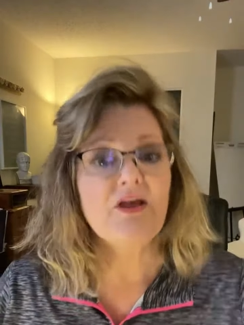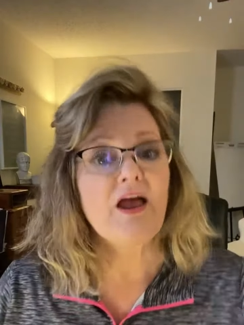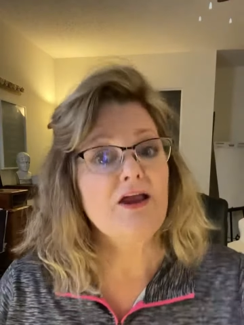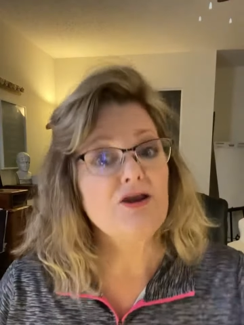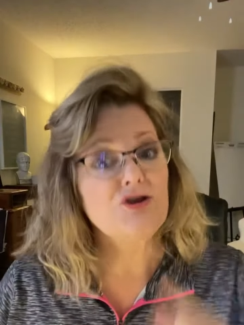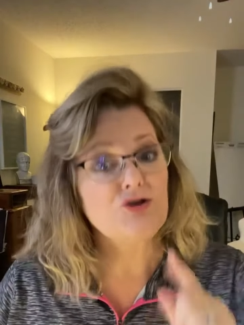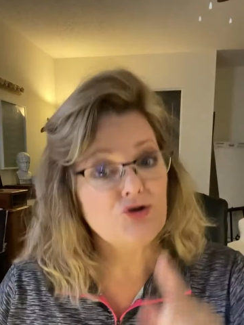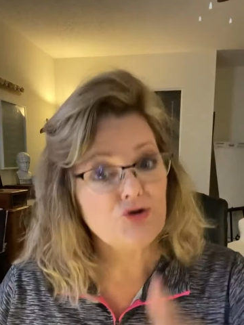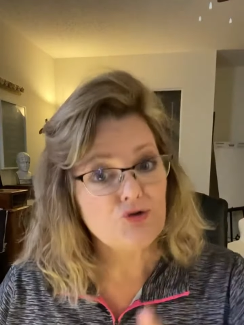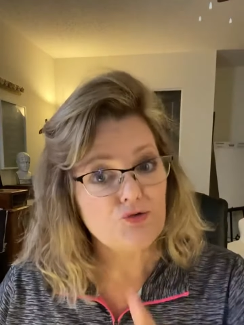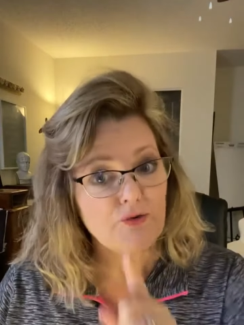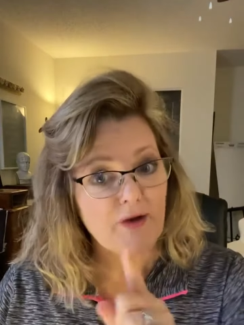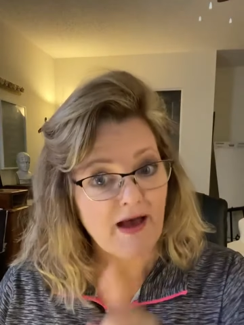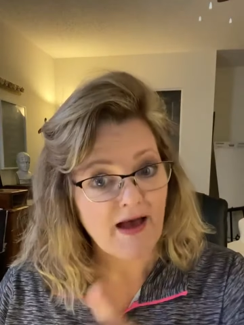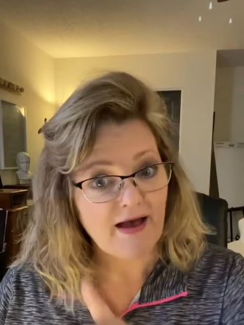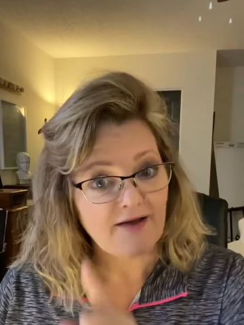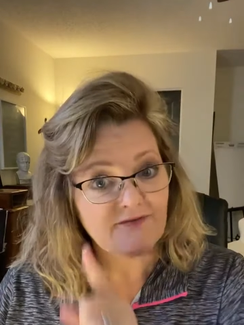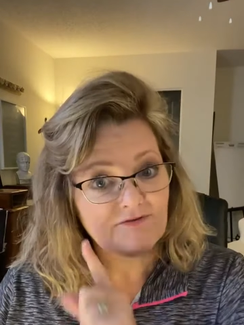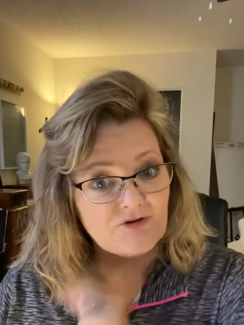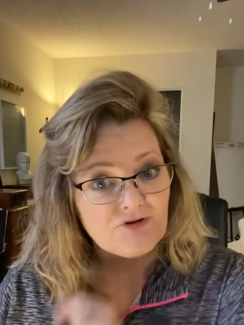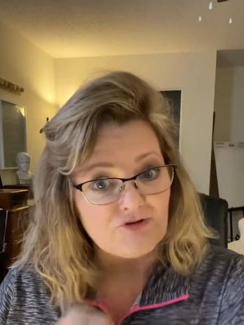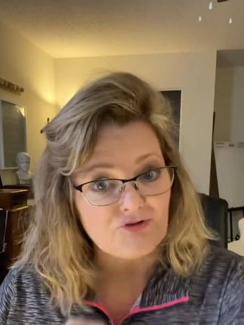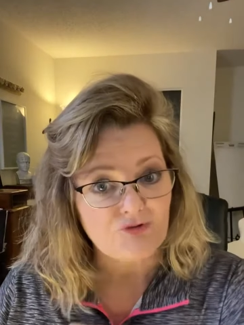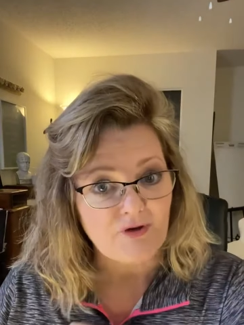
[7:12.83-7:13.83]
and you have
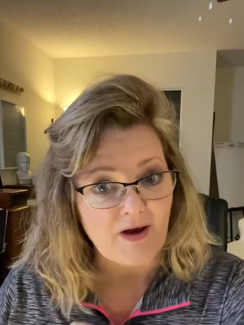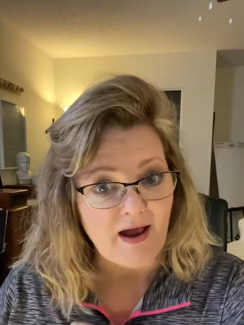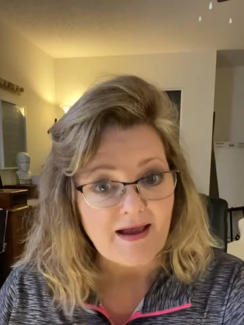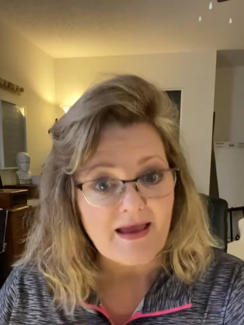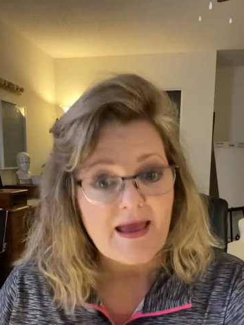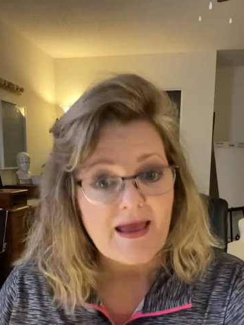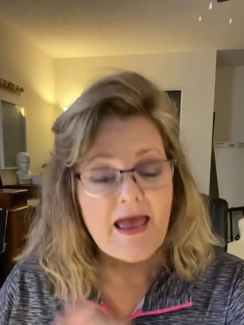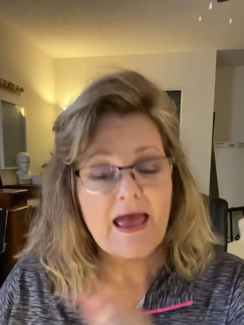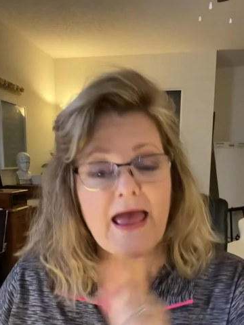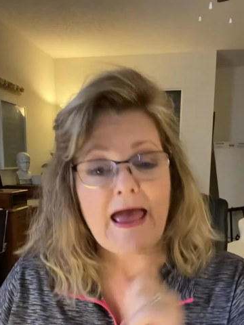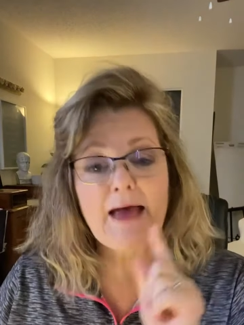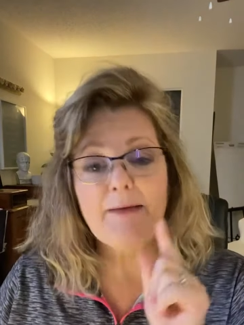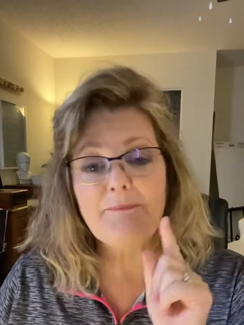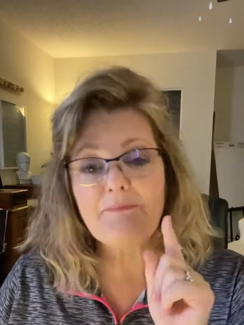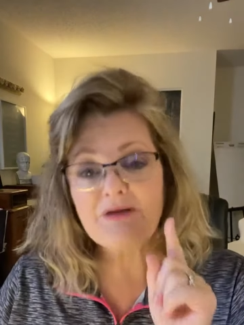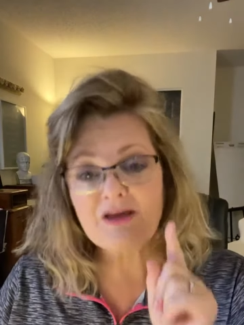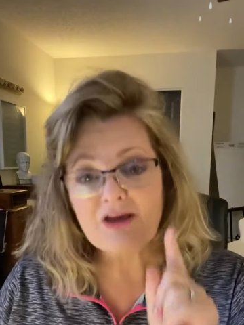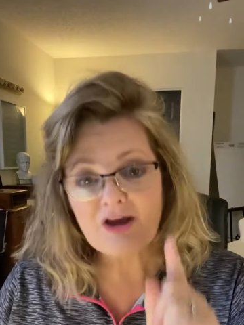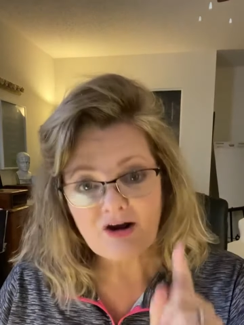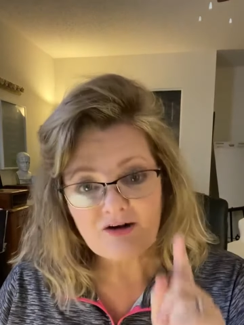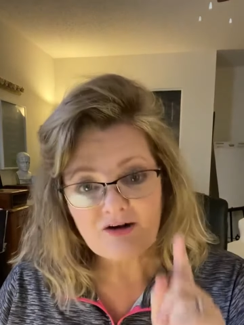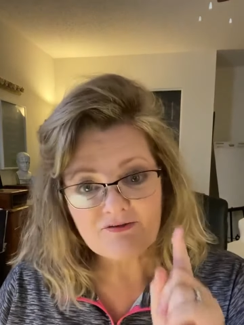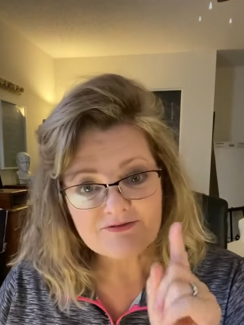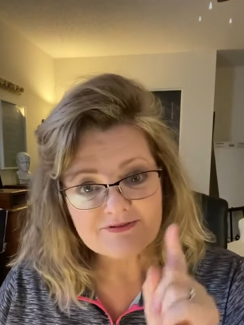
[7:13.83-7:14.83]
to track and be
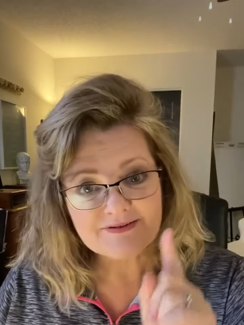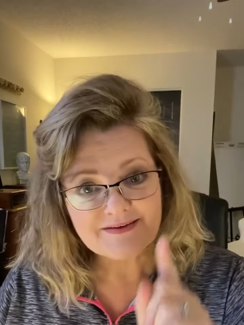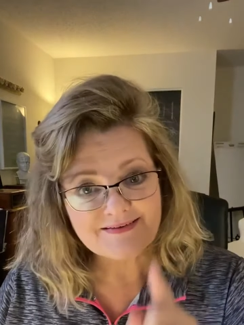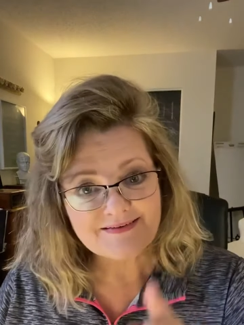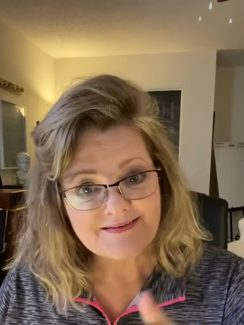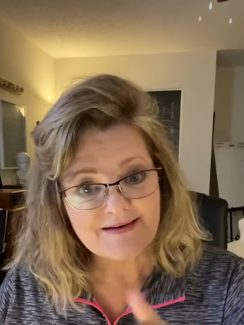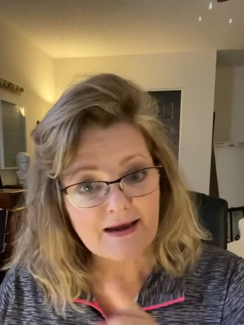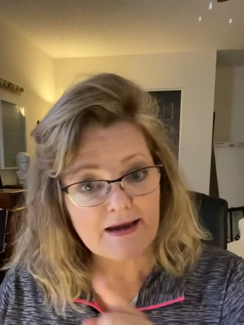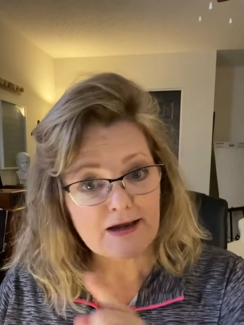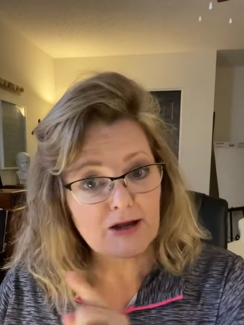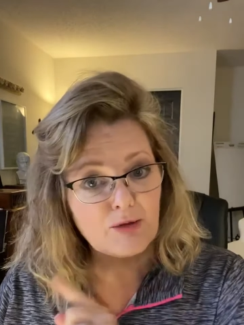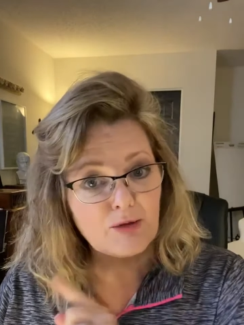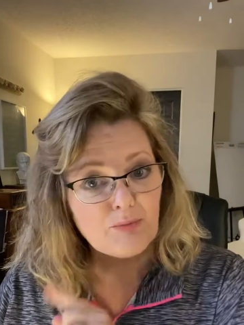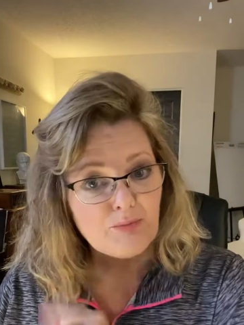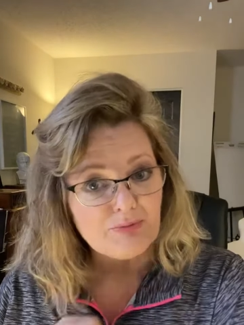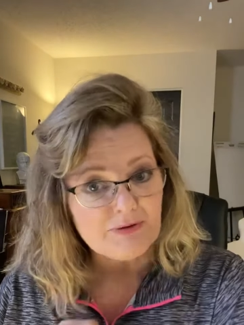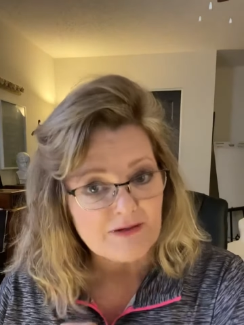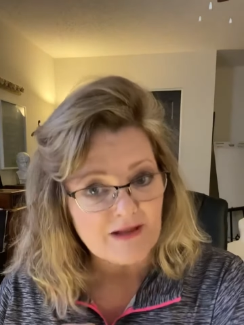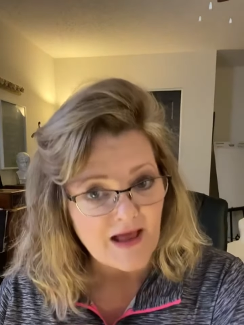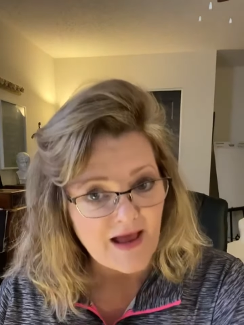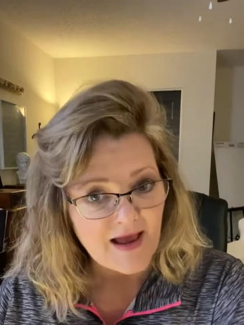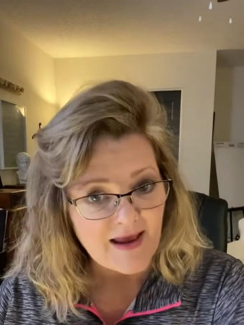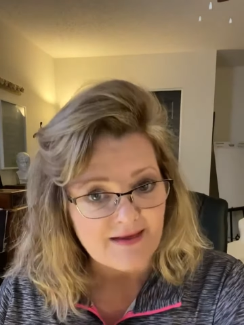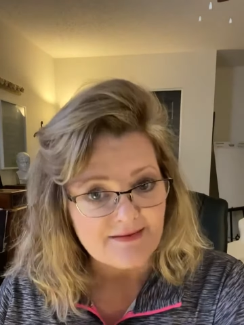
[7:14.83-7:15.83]
careful to stay in
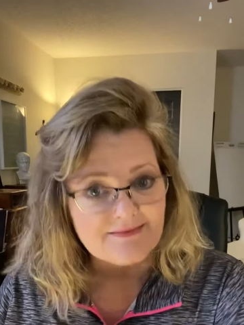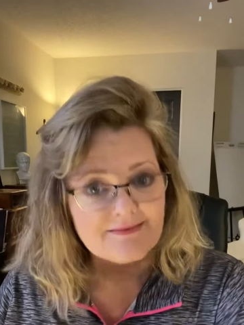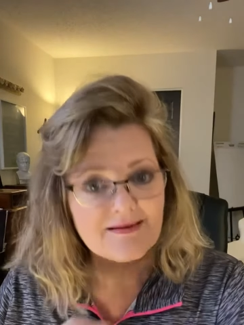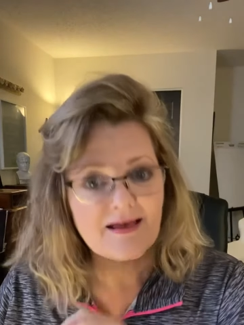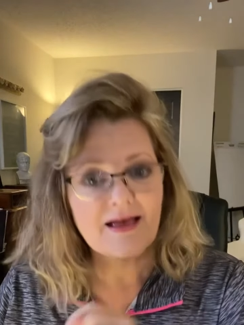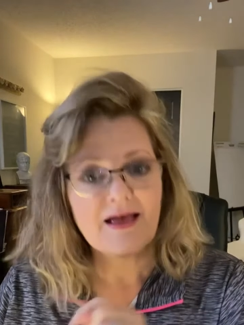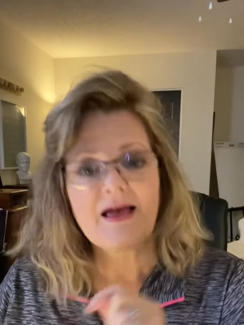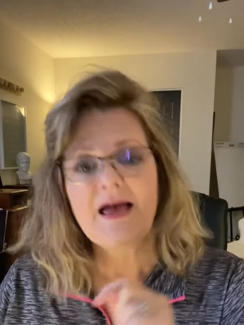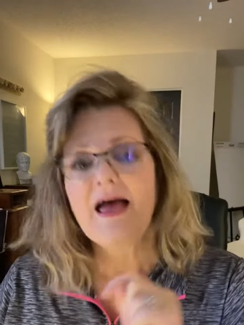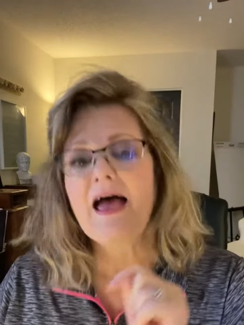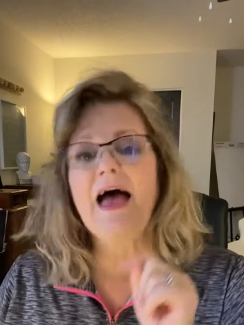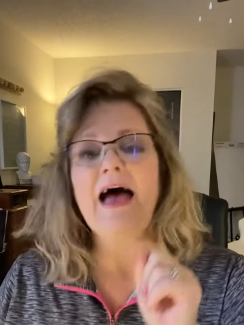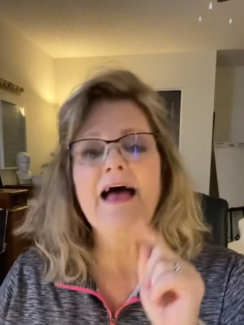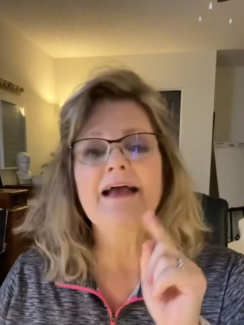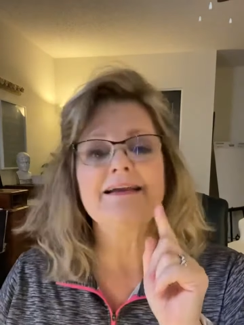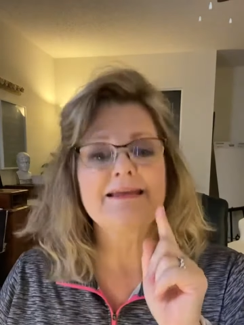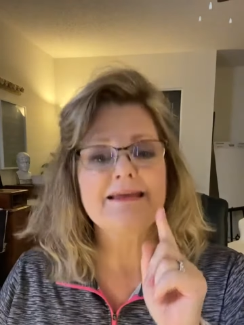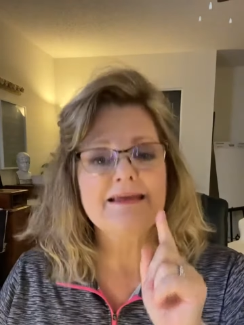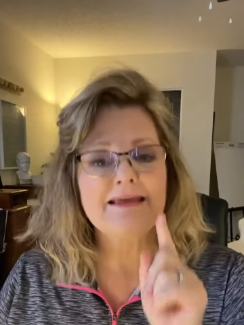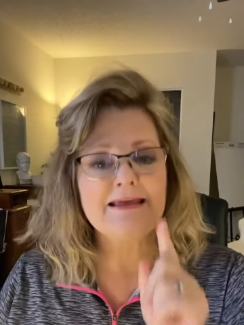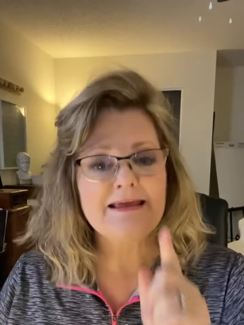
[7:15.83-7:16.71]
compliance and